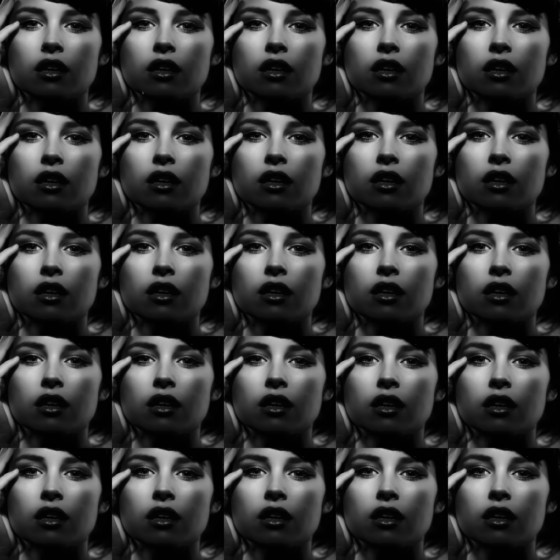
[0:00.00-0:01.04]

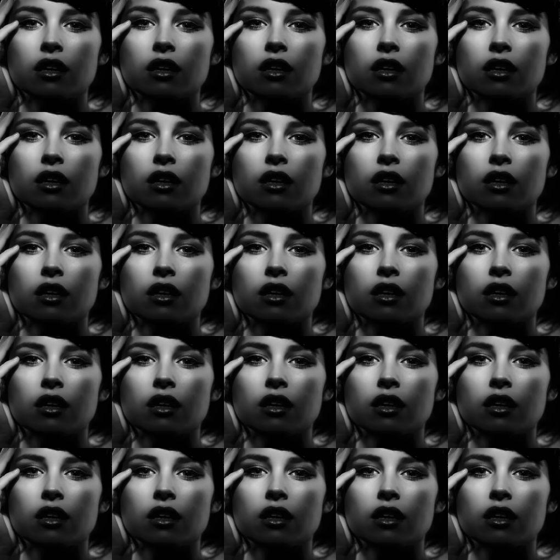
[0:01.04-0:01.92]
[no speech]